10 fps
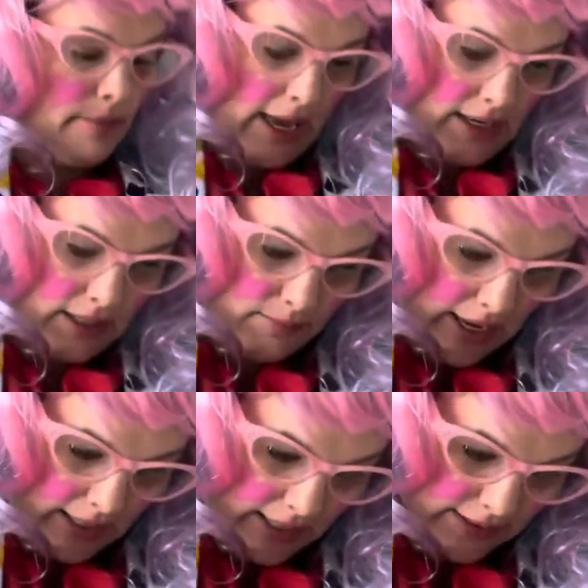Maggie.
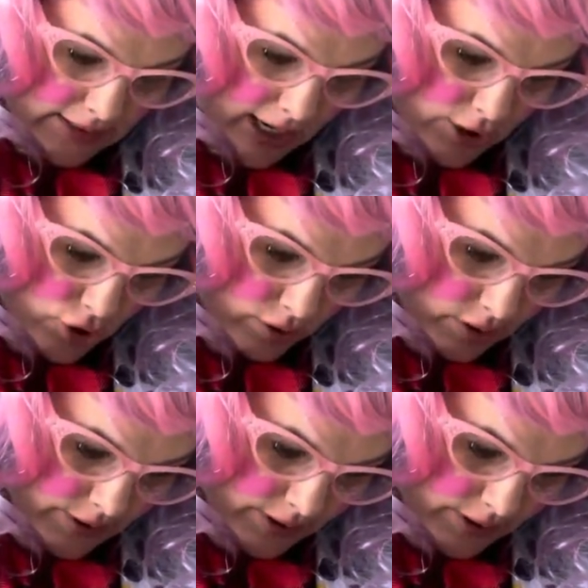Maggie has nostrils.